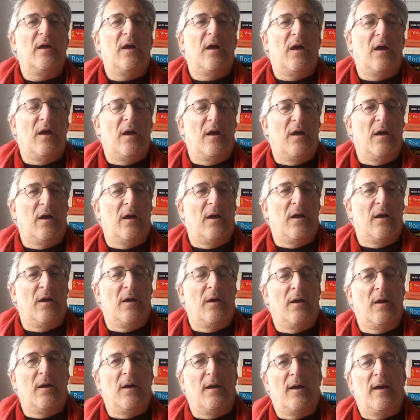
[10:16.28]

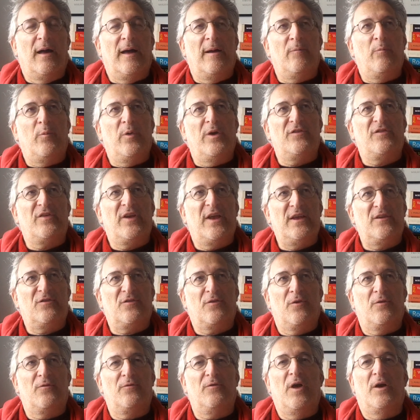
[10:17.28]
uh, and which he
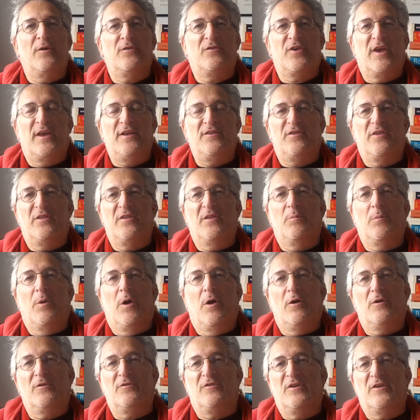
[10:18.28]
sort of notates in the
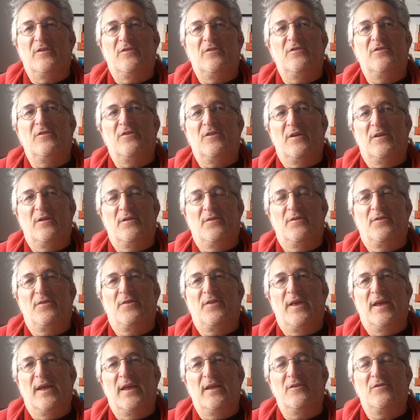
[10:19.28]
margins and
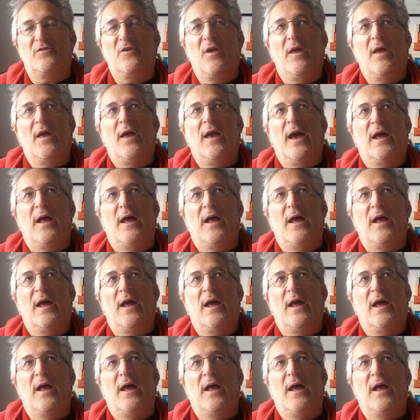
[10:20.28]
things.